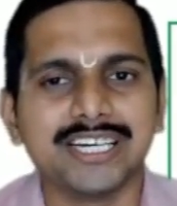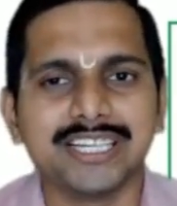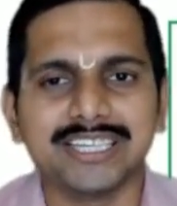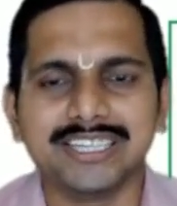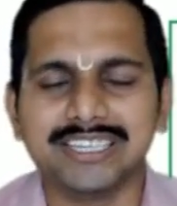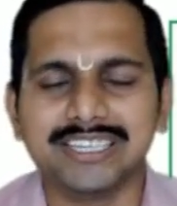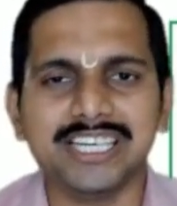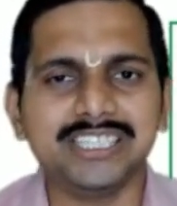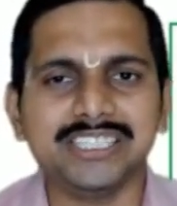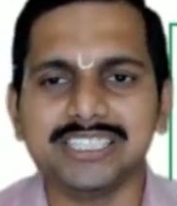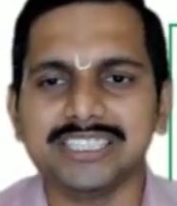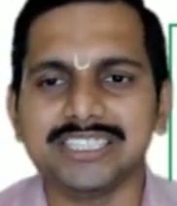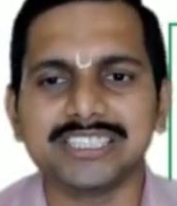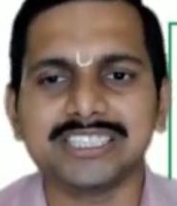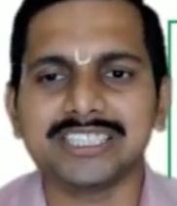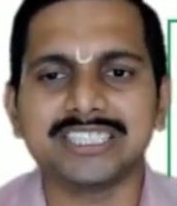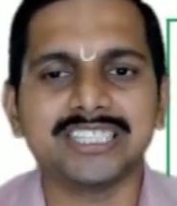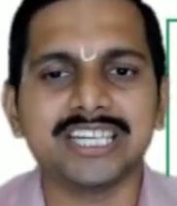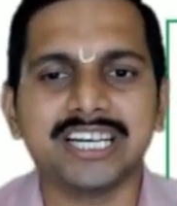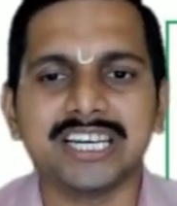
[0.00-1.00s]

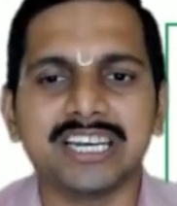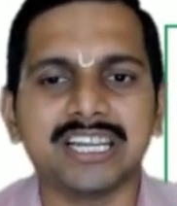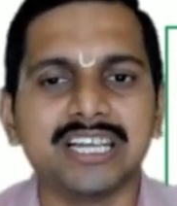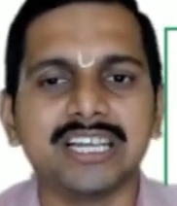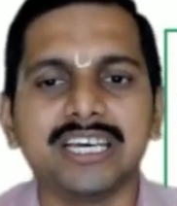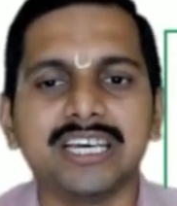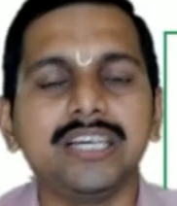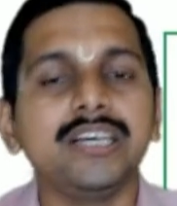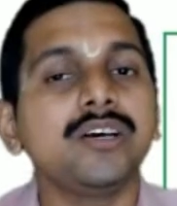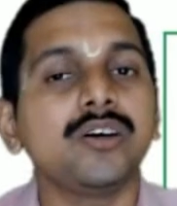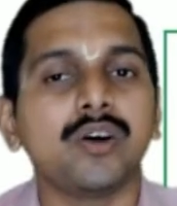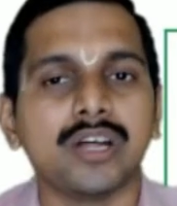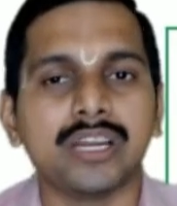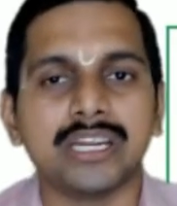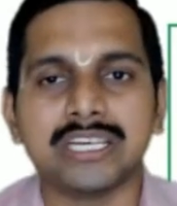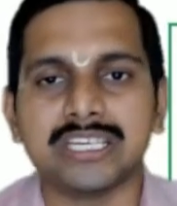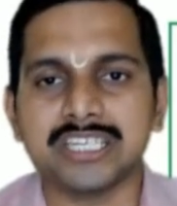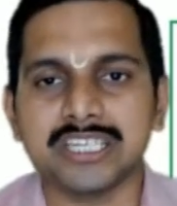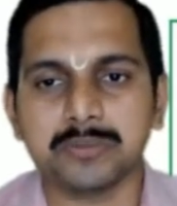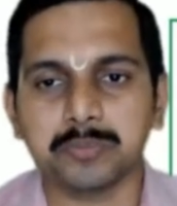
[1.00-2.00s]
This generally
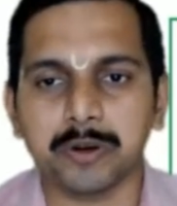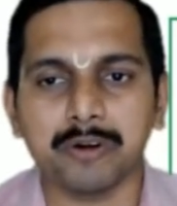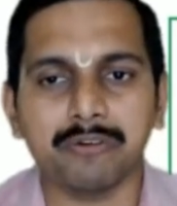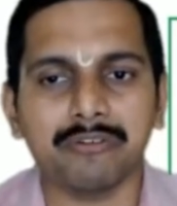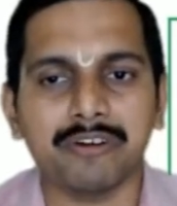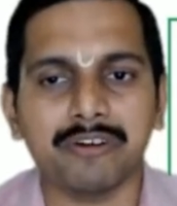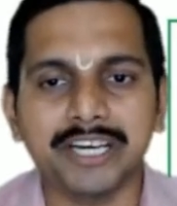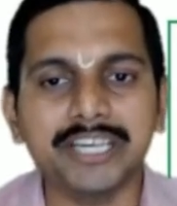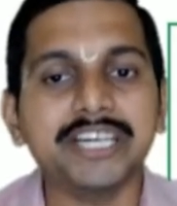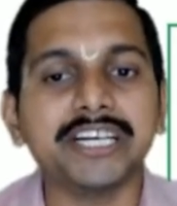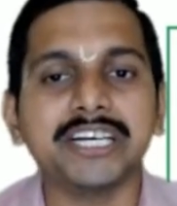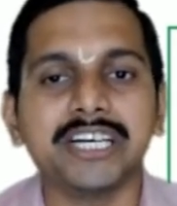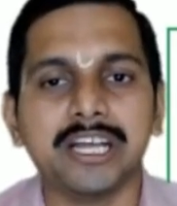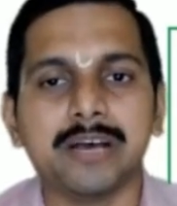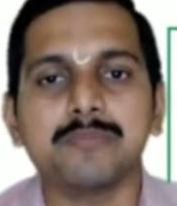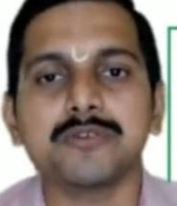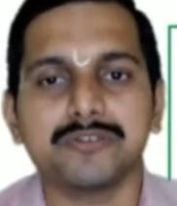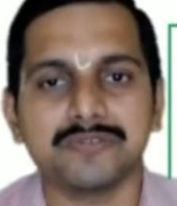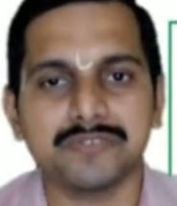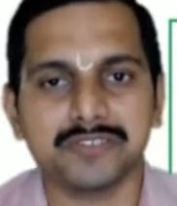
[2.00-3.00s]
colleges provide in
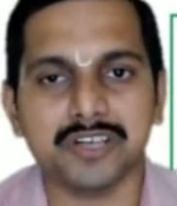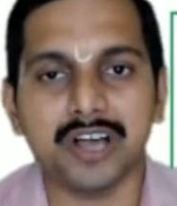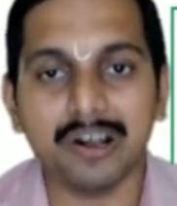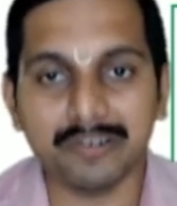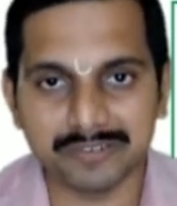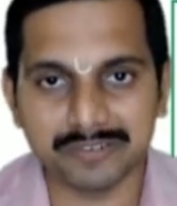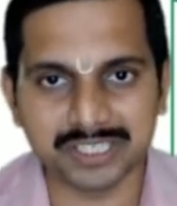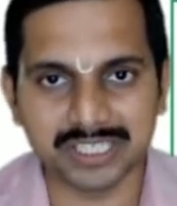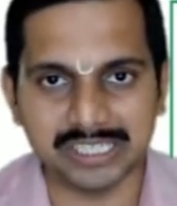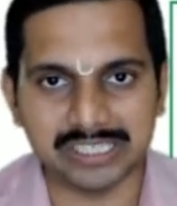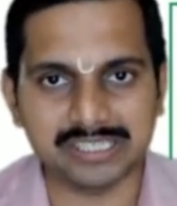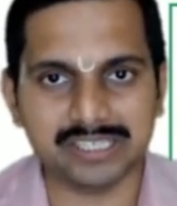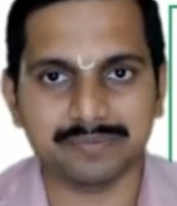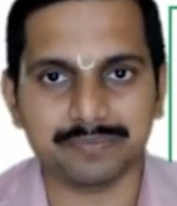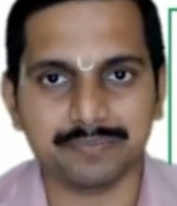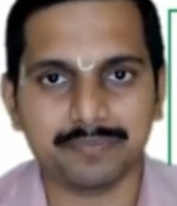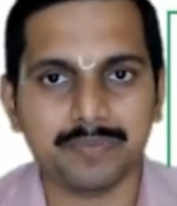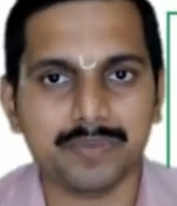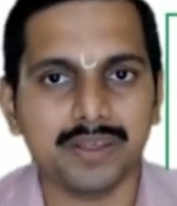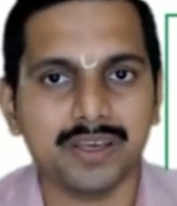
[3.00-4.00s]
terms of soft skills.
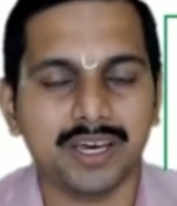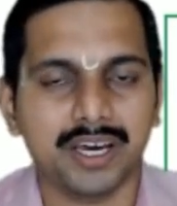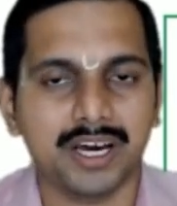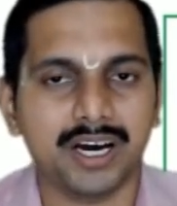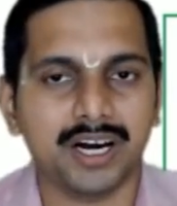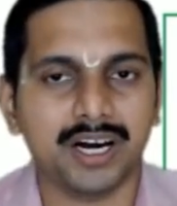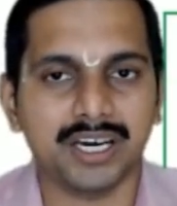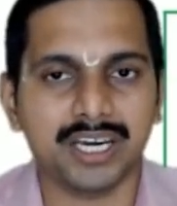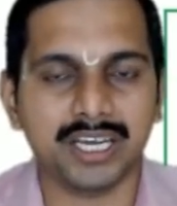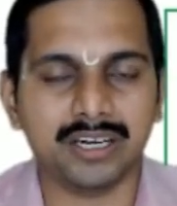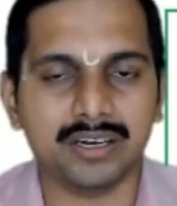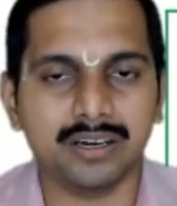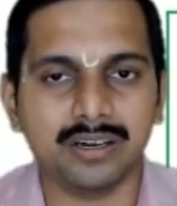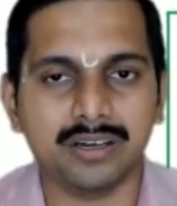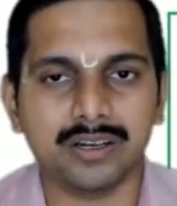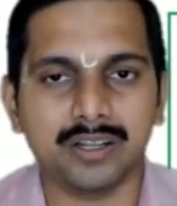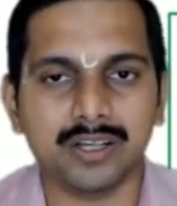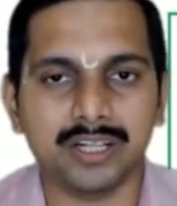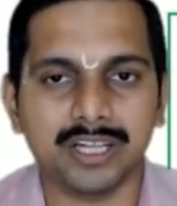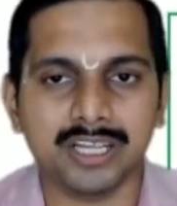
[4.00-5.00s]
Uh,
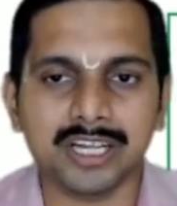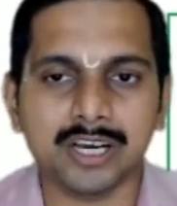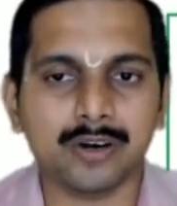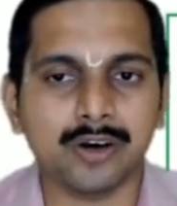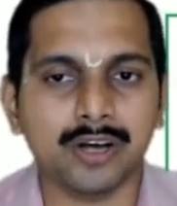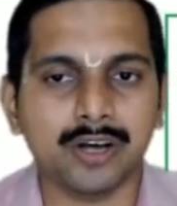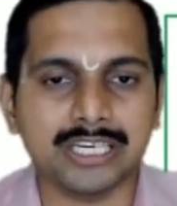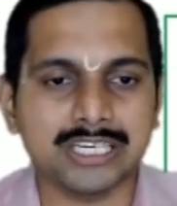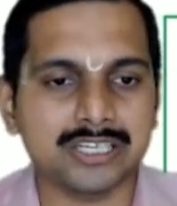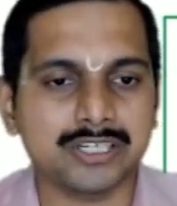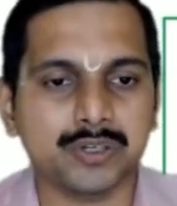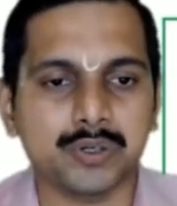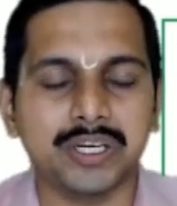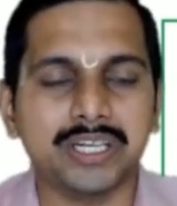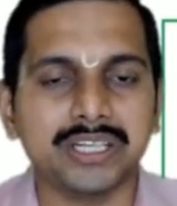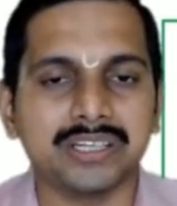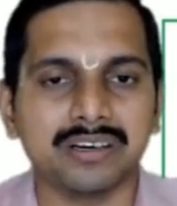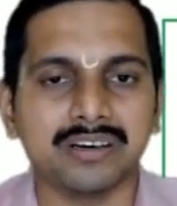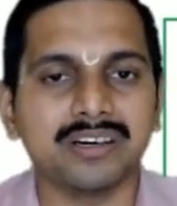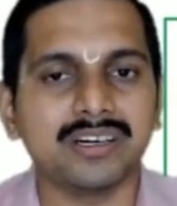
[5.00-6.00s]
in, in the colleges only
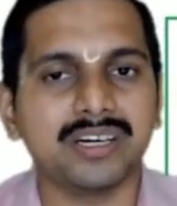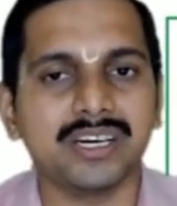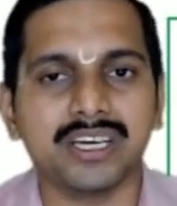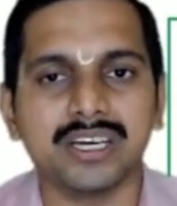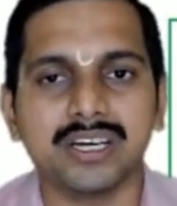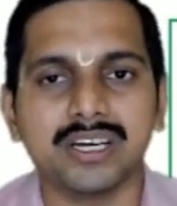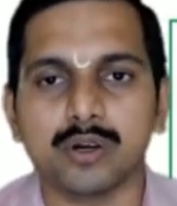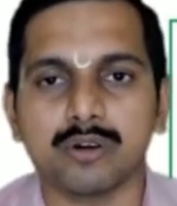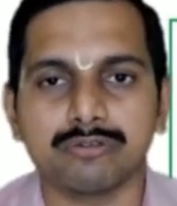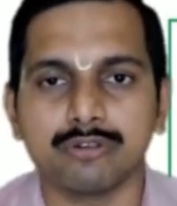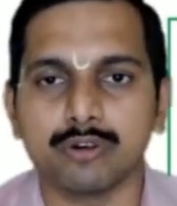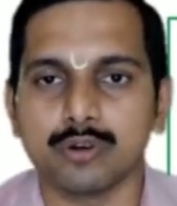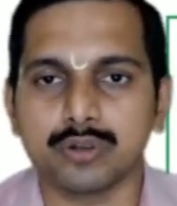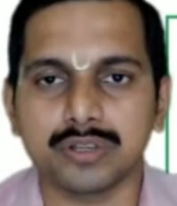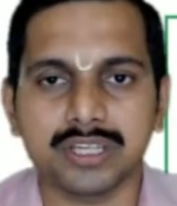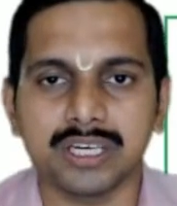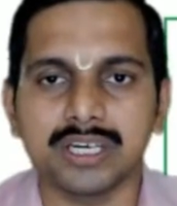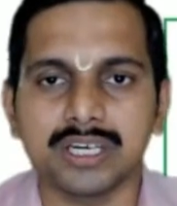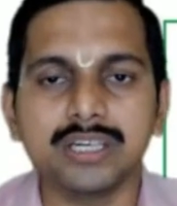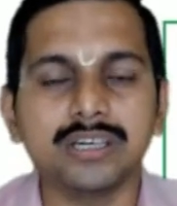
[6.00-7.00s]
third year or
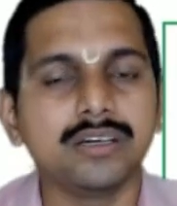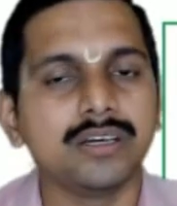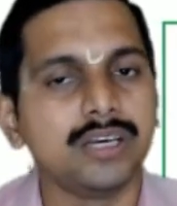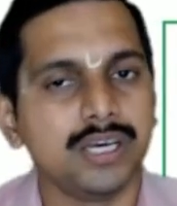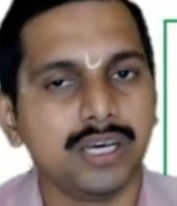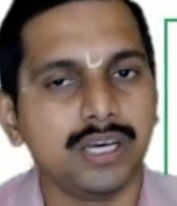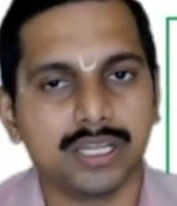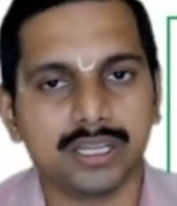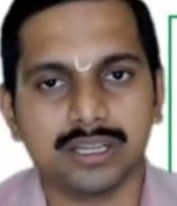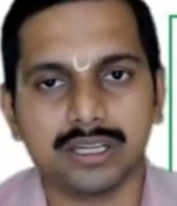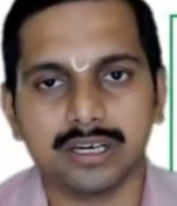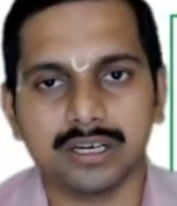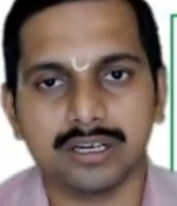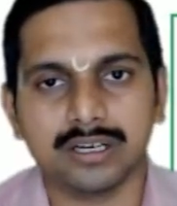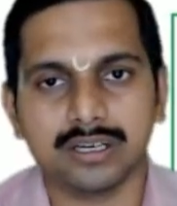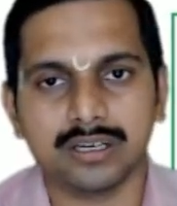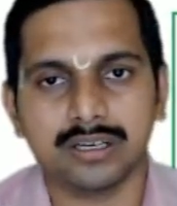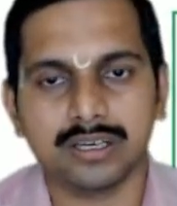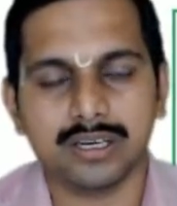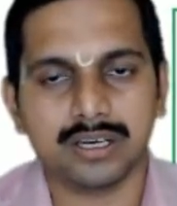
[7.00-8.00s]
fourth year,
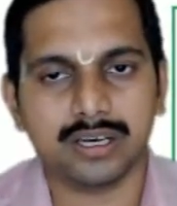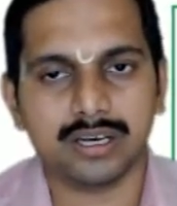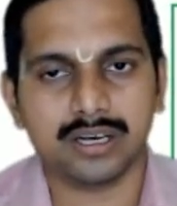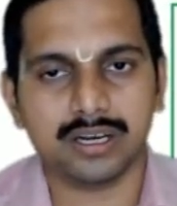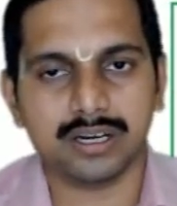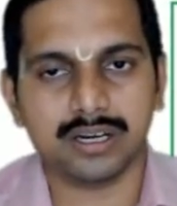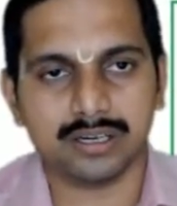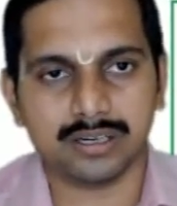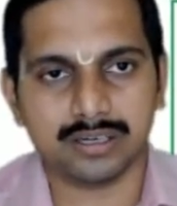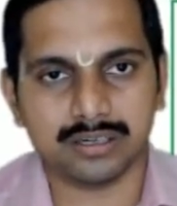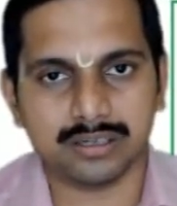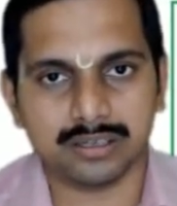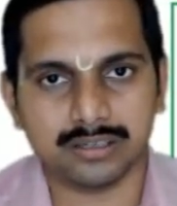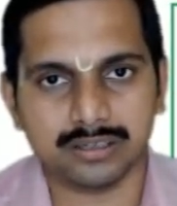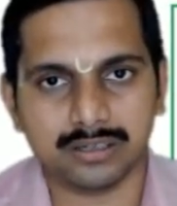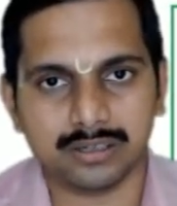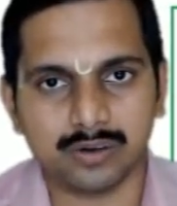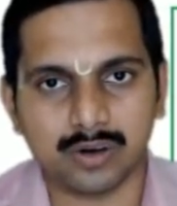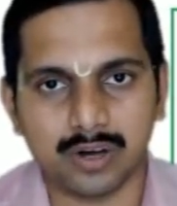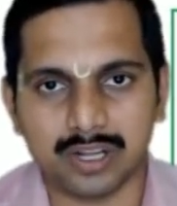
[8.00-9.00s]
the
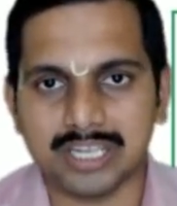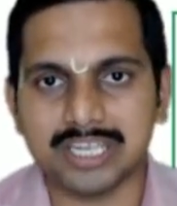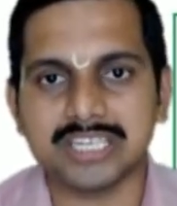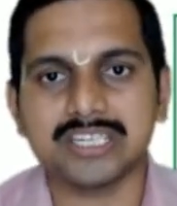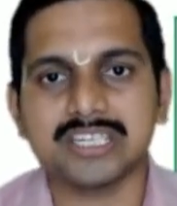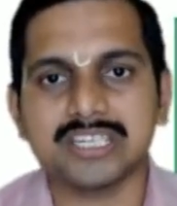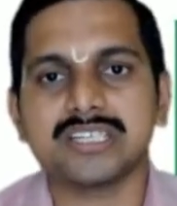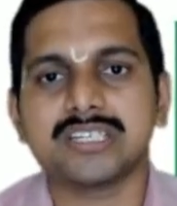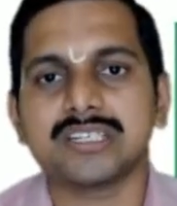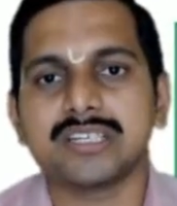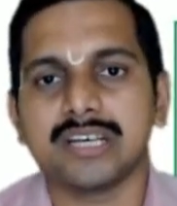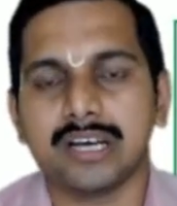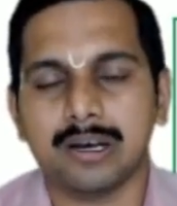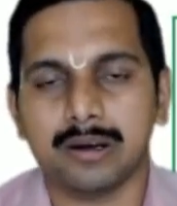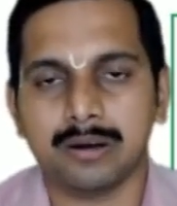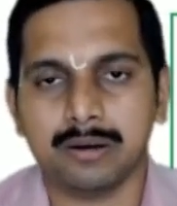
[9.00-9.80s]
um, uh, colleges